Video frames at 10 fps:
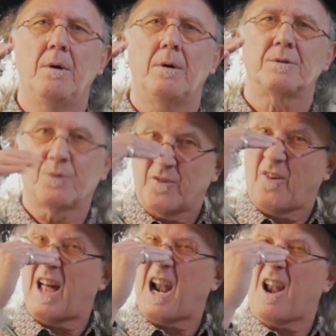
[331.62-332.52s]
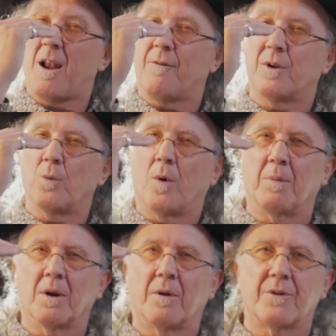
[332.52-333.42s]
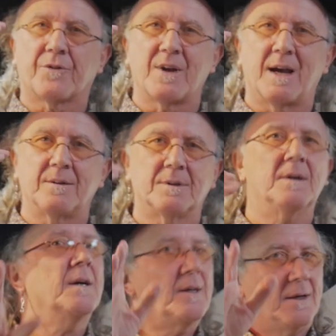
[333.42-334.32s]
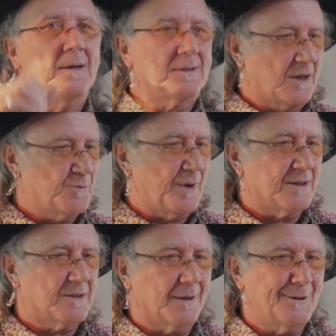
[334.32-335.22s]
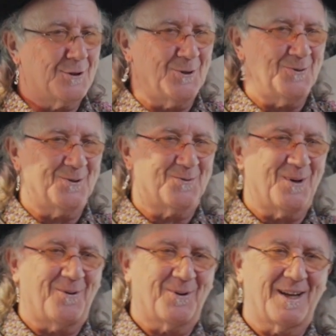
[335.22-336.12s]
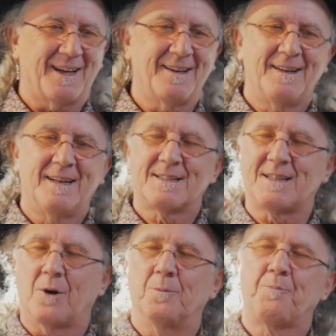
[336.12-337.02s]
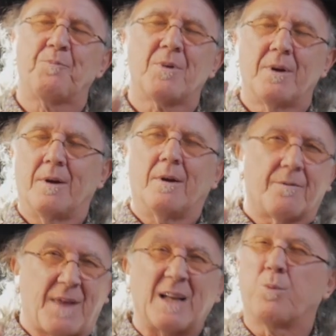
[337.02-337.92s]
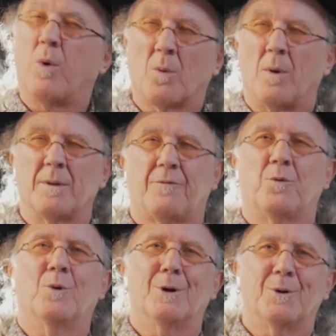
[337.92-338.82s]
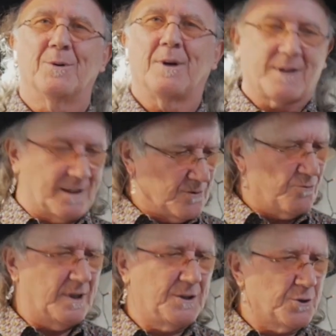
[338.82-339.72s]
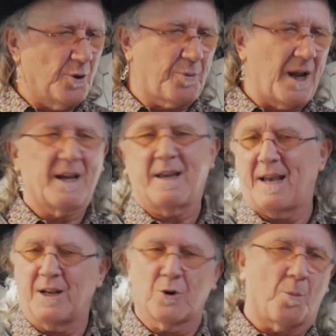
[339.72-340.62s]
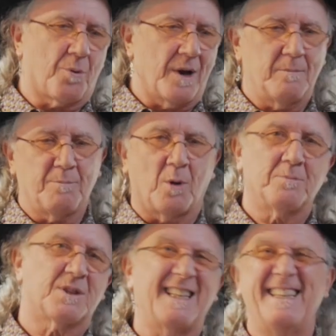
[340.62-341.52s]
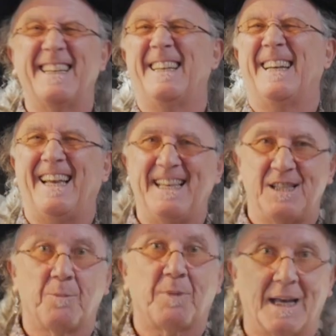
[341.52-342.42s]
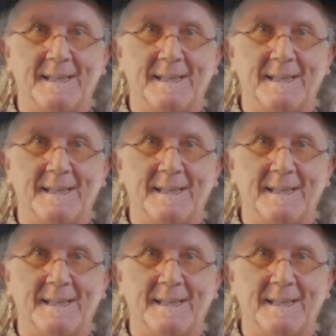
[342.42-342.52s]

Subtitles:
So we've got that lovely wobble on the sound. Sounds better sounding in tune as well, okay? So that's What a Wonderful World. Okay, so really enjoy playing it and incorporating bottom C into play.